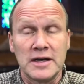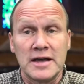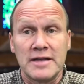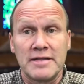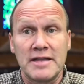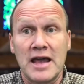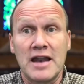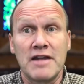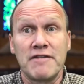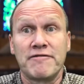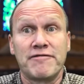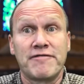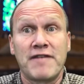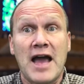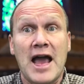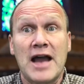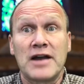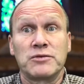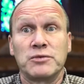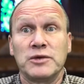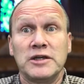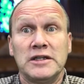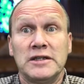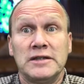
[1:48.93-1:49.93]
that in
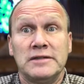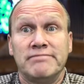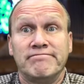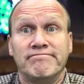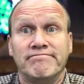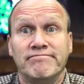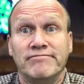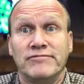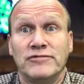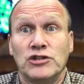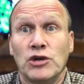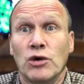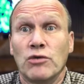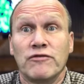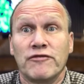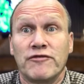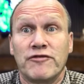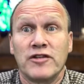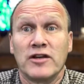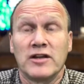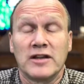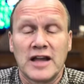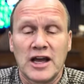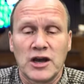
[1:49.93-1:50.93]
fact we don't
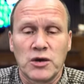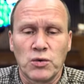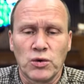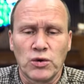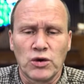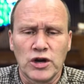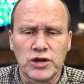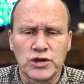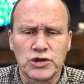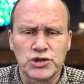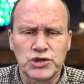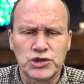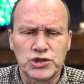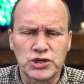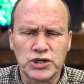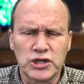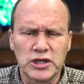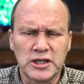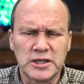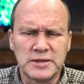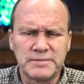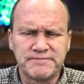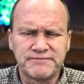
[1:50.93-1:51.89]
feel like we're understood.